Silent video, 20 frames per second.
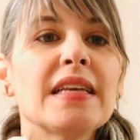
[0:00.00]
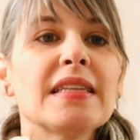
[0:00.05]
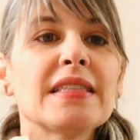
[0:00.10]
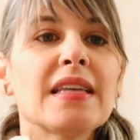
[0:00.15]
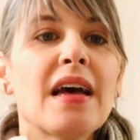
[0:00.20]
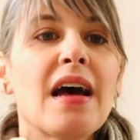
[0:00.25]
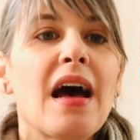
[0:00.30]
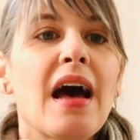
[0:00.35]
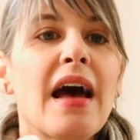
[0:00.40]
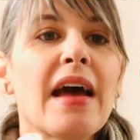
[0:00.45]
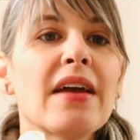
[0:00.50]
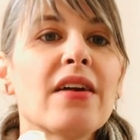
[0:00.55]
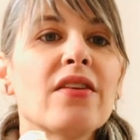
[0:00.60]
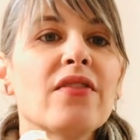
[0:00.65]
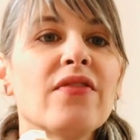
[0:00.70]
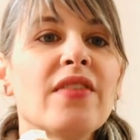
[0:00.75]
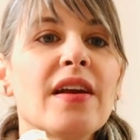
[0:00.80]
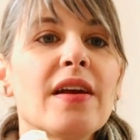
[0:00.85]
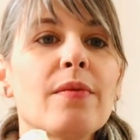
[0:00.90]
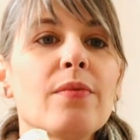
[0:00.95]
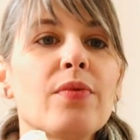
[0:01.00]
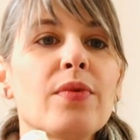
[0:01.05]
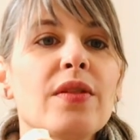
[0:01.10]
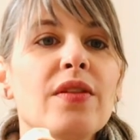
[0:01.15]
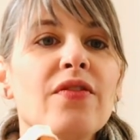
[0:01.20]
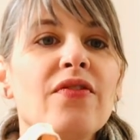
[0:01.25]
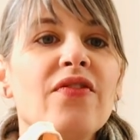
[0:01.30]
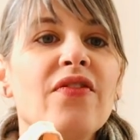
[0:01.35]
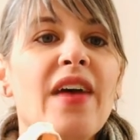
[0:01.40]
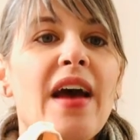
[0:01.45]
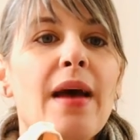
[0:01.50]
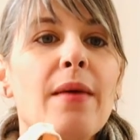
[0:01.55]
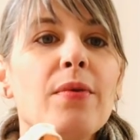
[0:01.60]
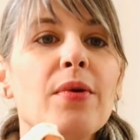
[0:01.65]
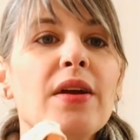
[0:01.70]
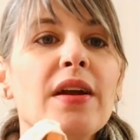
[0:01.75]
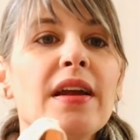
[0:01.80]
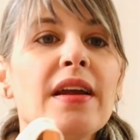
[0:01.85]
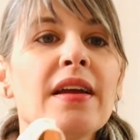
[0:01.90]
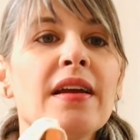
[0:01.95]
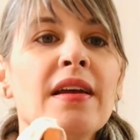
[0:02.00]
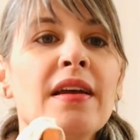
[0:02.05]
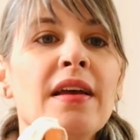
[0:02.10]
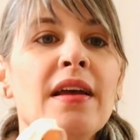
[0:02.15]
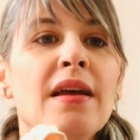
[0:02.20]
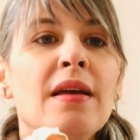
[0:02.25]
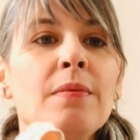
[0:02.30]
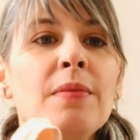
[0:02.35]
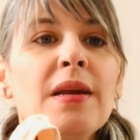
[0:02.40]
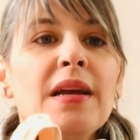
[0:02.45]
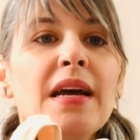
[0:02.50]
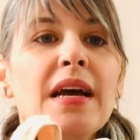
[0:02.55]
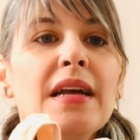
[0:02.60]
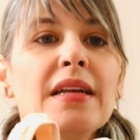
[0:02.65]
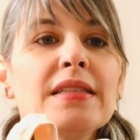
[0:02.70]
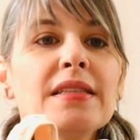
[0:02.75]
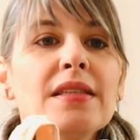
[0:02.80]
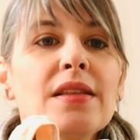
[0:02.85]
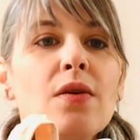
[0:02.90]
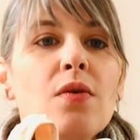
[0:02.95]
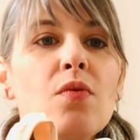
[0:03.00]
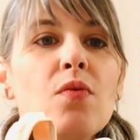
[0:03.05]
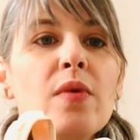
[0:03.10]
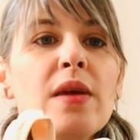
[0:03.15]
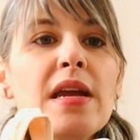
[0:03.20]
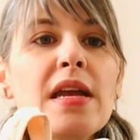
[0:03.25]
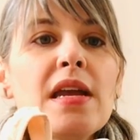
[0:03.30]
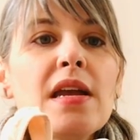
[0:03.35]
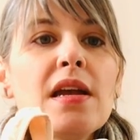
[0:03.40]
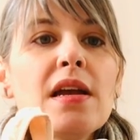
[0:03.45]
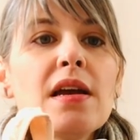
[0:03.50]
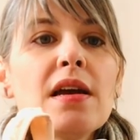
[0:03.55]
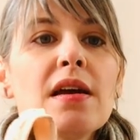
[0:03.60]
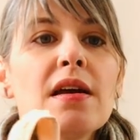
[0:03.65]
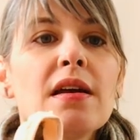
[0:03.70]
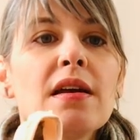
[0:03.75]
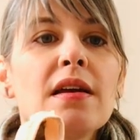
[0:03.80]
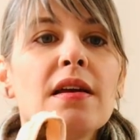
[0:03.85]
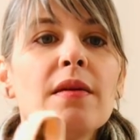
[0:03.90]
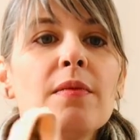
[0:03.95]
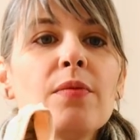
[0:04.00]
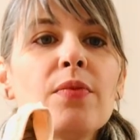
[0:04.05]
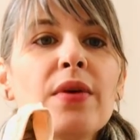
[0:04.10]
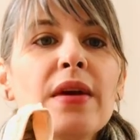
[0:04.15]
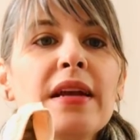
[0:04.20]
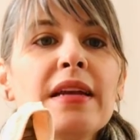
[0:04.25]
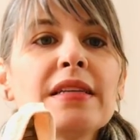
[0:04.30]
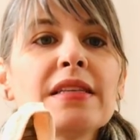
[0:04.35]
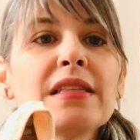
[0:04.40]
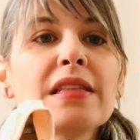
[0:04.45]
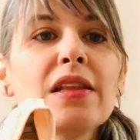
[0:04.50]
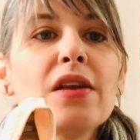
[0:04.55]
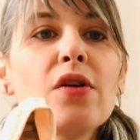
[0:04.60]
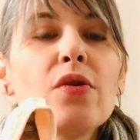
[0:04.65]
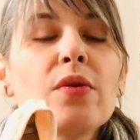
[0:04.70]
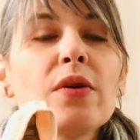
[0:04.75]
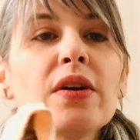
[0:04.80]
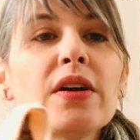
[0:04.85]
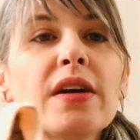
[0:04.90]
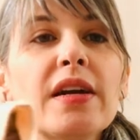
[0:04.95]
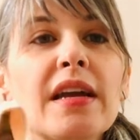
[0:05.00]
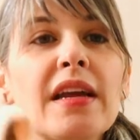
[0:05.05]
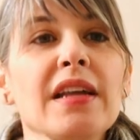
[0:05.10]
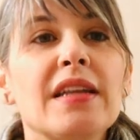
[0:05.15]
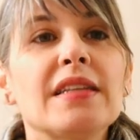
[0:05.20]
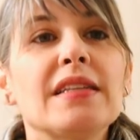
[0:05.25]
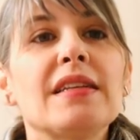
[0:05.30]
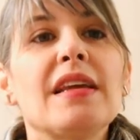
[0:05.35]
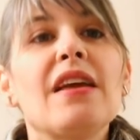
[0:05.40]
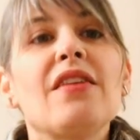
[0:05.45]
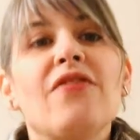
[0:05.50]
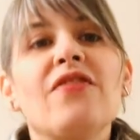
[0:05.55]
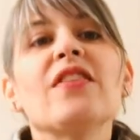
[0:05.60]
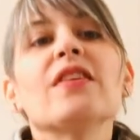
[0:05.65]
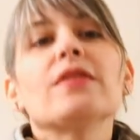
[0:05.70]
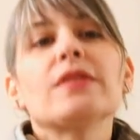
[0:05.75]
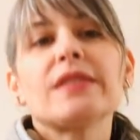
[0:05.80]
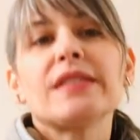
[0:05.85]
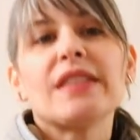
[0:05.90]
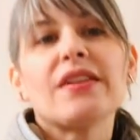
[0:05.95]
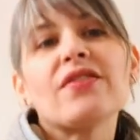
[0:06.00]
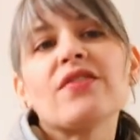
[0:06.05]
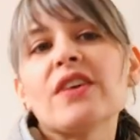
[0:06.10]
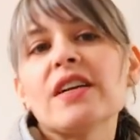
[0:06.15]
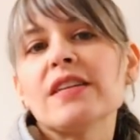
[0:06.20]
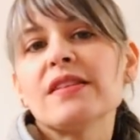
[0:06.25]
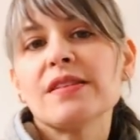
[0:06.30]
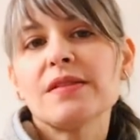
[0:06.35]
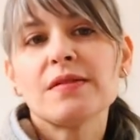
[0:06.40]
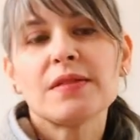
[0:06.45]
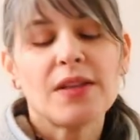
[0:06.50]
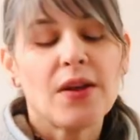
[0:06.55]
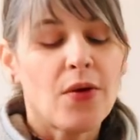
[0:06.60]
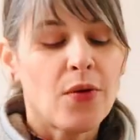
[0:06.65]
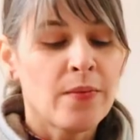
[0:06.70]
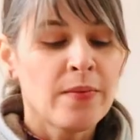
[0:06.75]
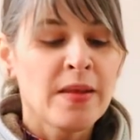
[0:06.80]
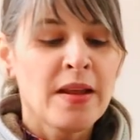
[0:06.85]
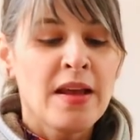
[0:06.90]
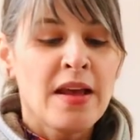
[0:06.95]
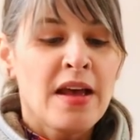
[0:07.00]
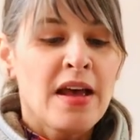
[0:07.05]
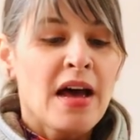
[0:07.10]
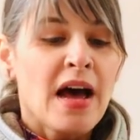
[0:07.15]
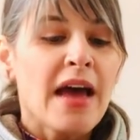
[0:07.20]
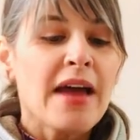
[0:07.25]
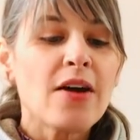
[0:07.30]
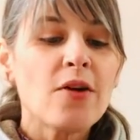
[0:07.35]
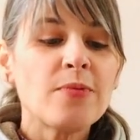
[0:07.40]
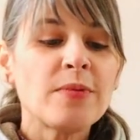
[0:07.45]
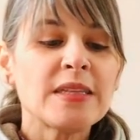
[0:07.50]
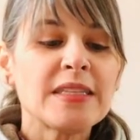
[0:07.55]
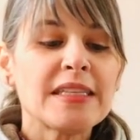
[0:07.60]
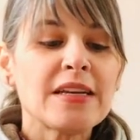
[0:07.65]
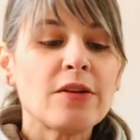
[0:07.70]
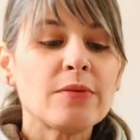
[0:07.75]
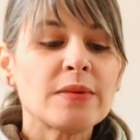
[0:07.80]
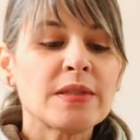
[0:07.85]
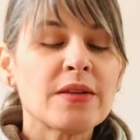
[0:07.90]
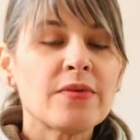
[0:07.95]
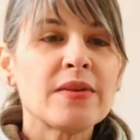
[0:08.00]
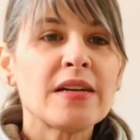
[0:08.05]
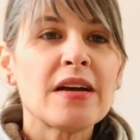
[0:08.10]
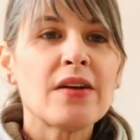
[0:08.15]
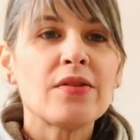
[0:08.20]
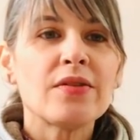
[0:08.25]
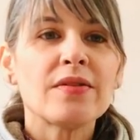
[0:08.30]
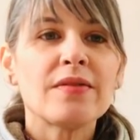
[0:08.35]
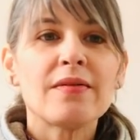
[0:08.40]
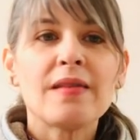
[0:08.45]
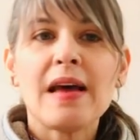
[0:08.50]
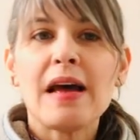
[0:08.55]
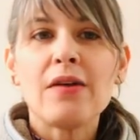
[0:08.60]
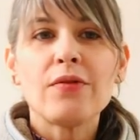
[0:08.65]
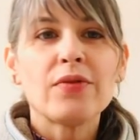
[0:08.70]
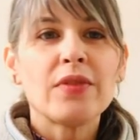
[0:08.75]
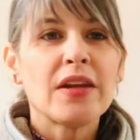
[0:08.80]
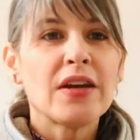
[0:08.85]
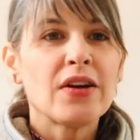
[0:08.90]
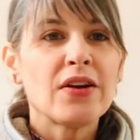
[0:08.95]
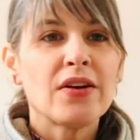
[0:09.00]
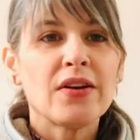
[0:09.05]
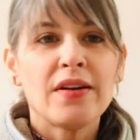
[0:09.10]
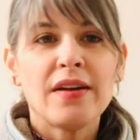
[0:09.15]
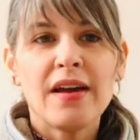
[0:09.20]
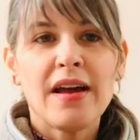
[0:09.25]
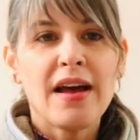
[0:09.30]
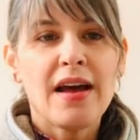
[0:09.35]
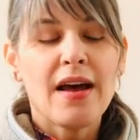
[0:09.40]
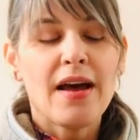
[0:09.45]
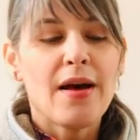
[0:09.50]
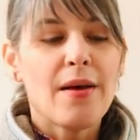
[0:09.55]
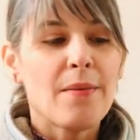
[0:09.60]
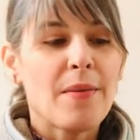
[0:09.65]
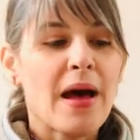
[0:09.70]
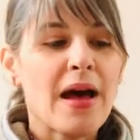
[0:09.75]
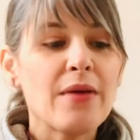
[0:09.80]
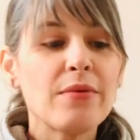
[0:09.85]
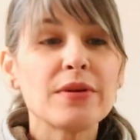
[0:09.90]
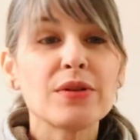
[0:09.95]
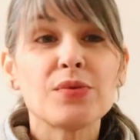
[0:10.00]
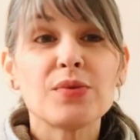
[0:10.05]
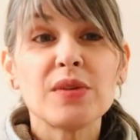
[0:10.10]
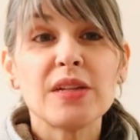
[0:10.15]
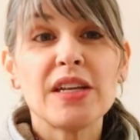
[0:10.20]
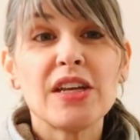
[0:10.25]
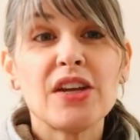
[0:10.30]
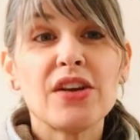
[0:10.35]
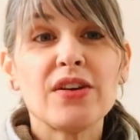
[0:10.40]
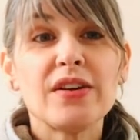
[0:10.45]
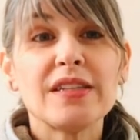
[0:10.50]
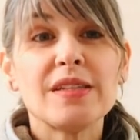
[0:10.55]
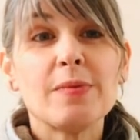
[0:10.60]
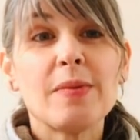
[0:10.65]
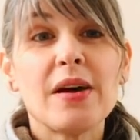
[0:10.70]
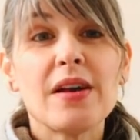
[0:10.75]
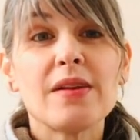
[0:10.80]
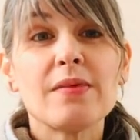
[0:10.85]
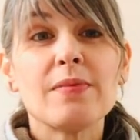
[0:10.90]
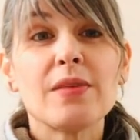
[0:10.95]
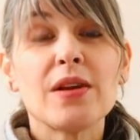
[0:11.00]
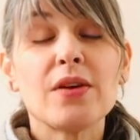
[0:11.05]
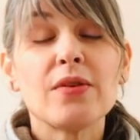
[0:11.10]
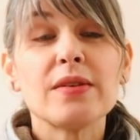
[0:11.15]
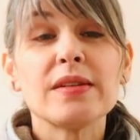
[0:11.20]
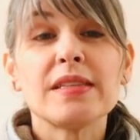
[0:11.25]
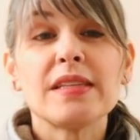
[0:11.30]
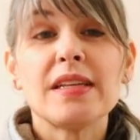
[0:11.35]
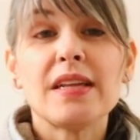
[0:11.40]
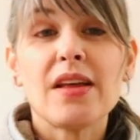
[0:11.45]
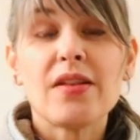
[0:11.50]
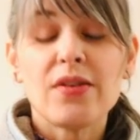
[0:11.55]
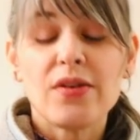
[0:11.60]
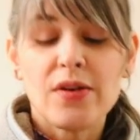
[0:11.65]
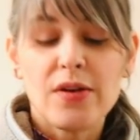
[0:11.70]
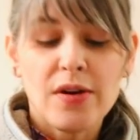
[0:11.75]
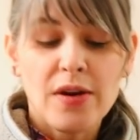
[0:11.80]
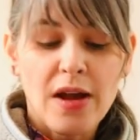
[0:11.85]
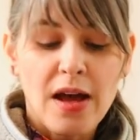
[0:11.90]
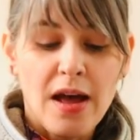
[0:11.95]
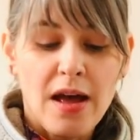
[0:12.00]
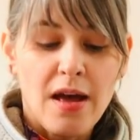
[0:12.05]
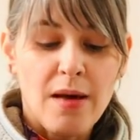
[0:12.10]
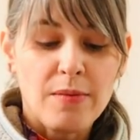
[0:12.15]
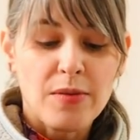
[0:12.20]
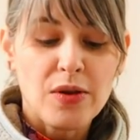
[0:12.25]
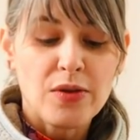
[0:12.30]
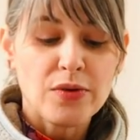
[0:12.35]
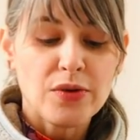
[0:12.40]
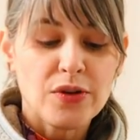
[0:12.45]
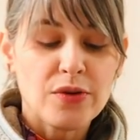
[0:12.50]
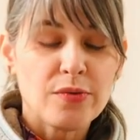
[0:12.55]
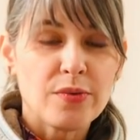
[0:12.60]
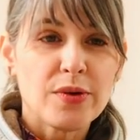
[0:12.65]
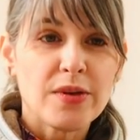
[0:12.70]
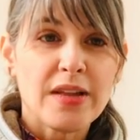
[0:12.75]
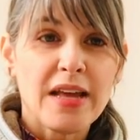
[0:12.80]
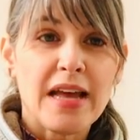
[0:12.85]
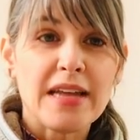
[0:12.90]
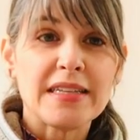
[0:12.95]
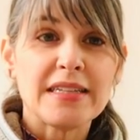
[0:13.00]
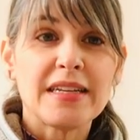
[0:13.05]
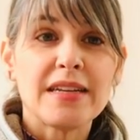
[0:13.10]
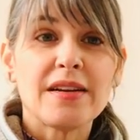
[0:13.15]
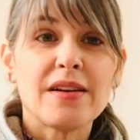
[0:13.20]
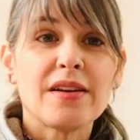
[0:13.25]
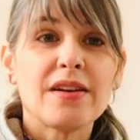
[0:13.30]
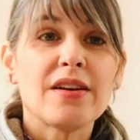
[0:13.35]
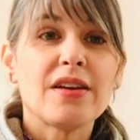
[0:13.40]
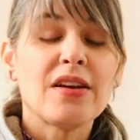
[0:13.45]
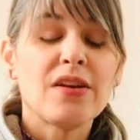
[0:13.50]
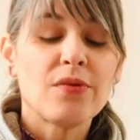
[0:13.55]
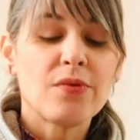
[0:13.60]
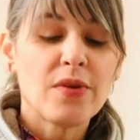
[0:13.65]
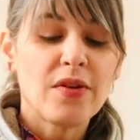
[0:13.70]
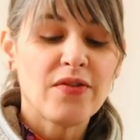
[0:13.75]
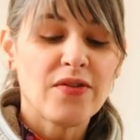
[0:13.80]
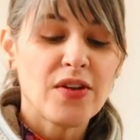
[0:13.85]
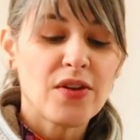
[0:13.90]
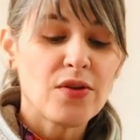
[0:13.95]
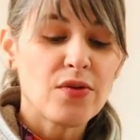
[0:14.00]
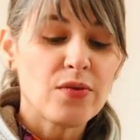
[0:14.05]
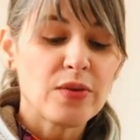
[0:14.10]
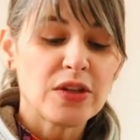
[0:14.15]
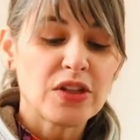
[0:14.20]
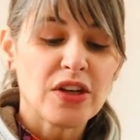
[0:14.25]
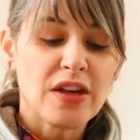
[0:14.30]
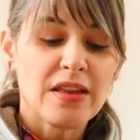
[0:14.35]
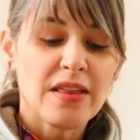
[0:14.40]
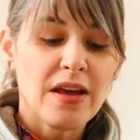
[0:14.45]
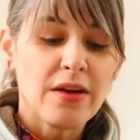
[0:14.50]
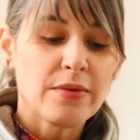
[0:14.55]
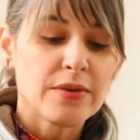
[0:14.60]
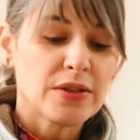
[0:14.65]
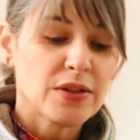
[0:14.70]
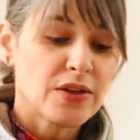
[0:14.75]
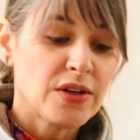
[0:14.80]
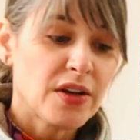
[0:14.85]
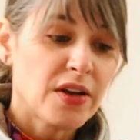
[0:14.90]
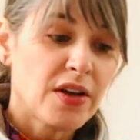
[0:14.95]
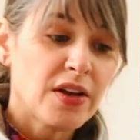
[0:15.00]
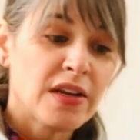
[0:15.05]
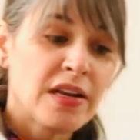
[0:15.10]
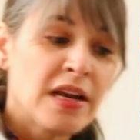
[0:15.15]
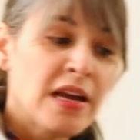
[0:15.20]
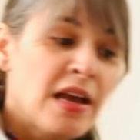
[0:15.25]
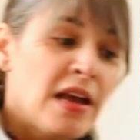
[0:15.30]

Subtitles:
has a higher vamp with the fabric, because the wing breaks lower, it feels different. So I hope this helps someone out there. I was really curious about them. There was another YouTuber that did a review, which I thought was good,